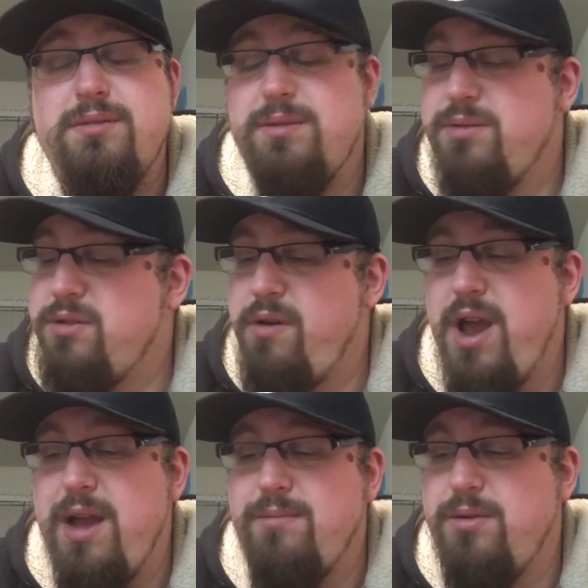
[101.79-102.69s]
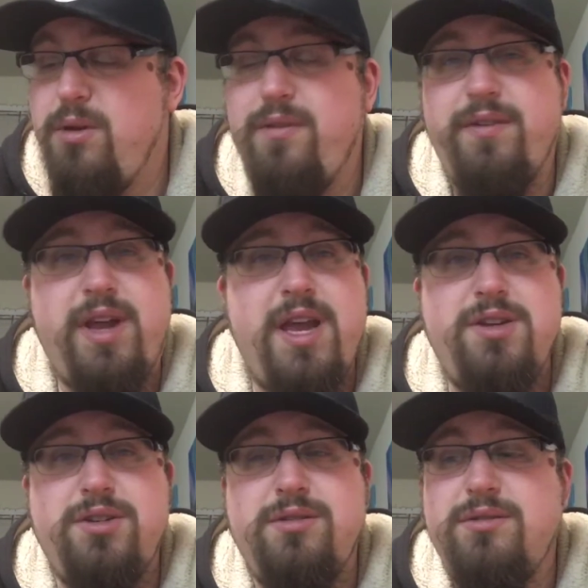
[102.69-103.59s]
Subscribe.
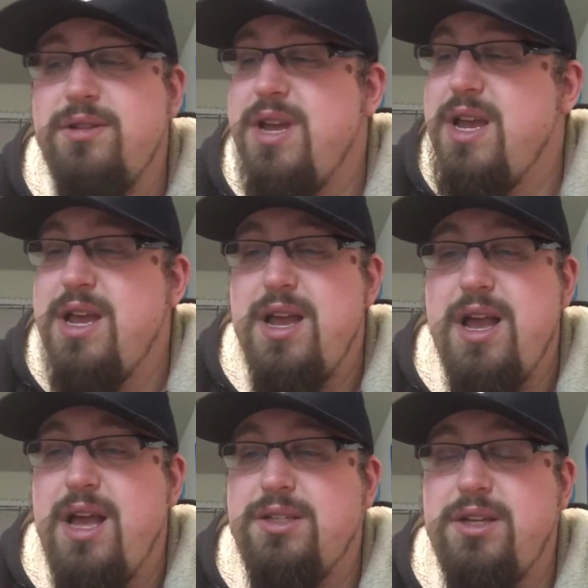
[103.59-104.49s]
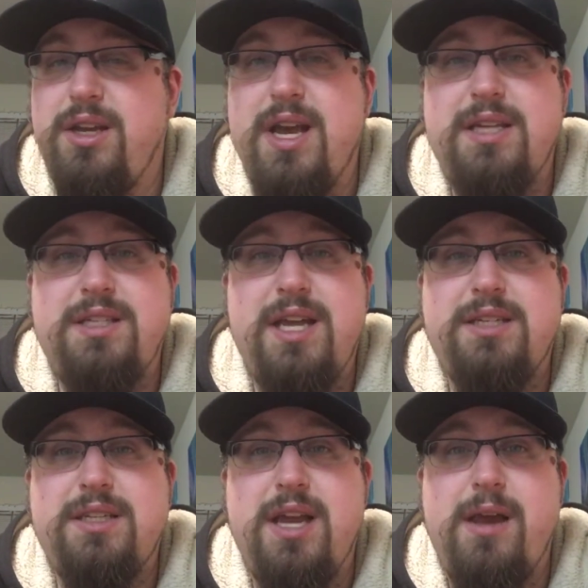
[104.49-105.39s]
Notifications. I'll see you guys
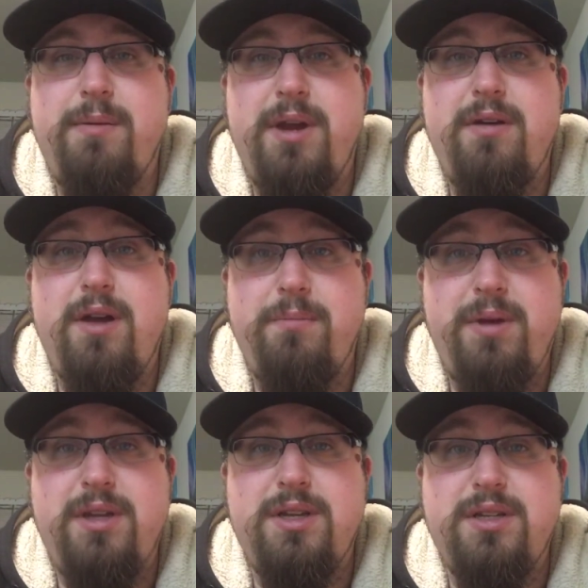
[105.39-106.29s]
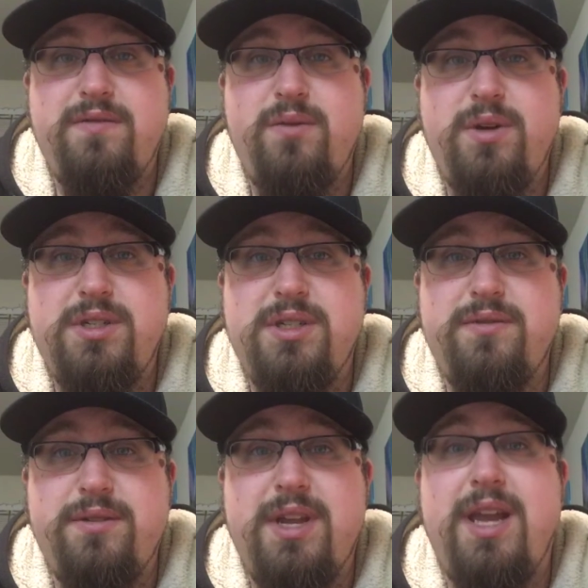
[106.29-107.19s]
next time here on Pete Does Voices
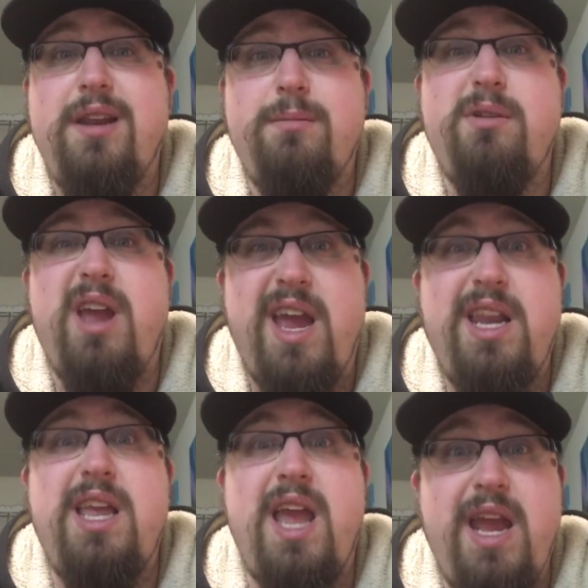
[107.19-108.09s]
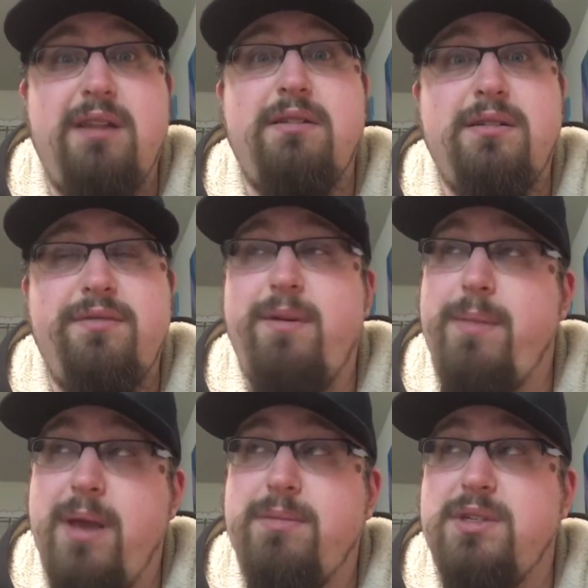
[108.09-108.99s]
for day number 88, if
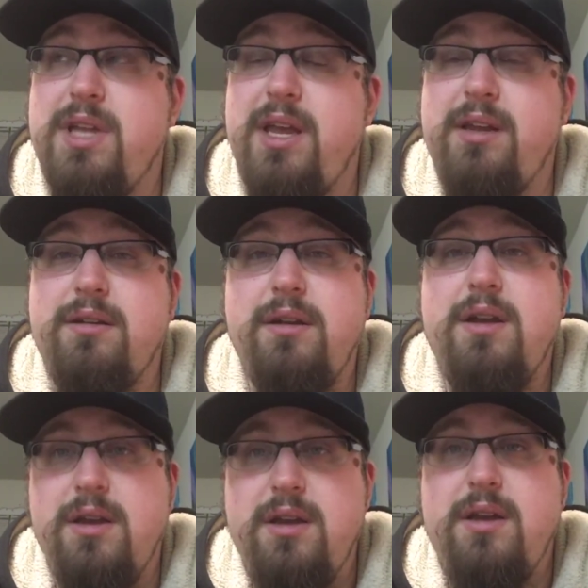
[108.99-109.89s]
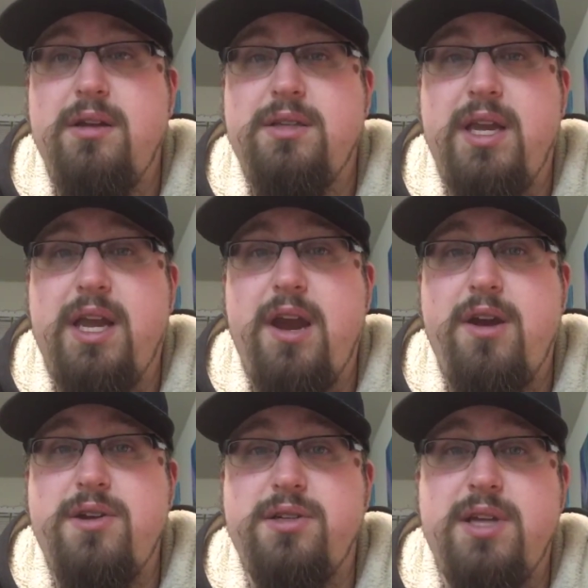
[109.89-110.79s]
I'm not mistaken. Take
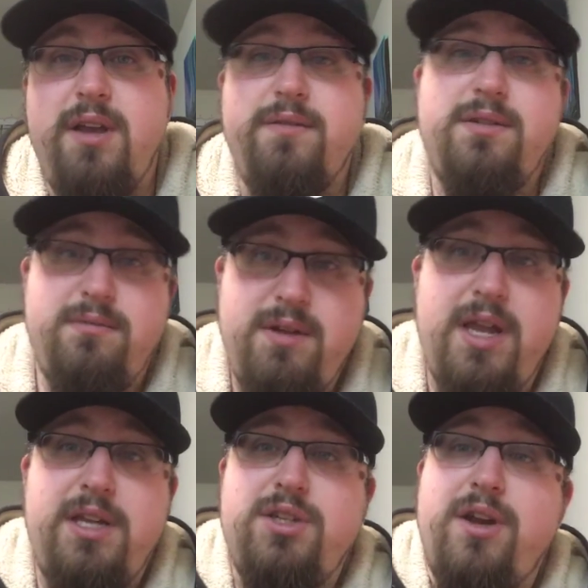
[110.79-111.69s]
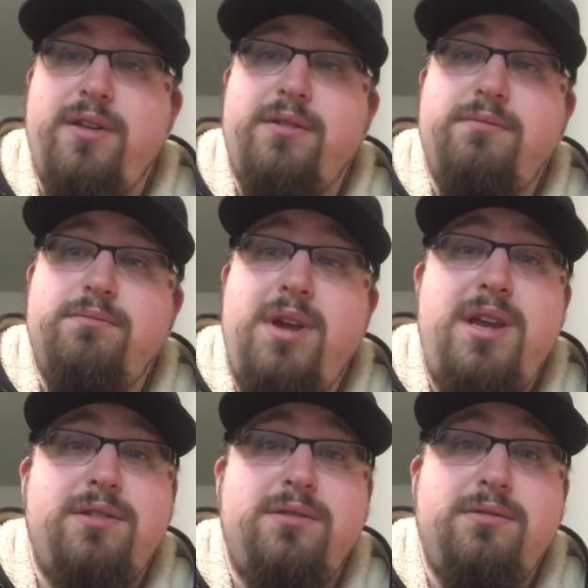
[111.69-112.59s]
care of yourselves and each other.
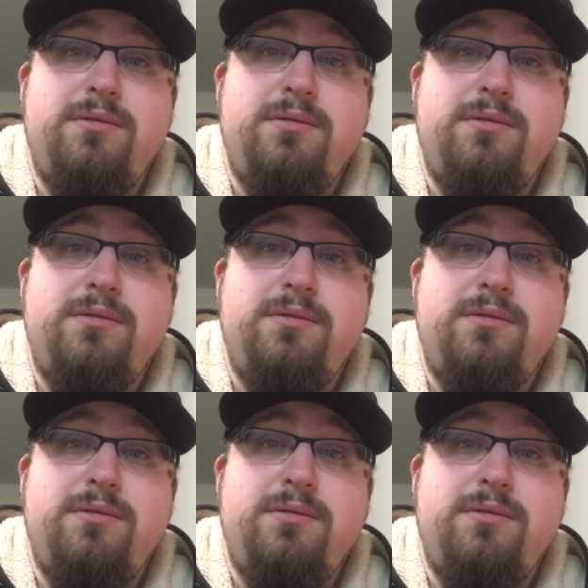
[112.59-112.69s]
Peace.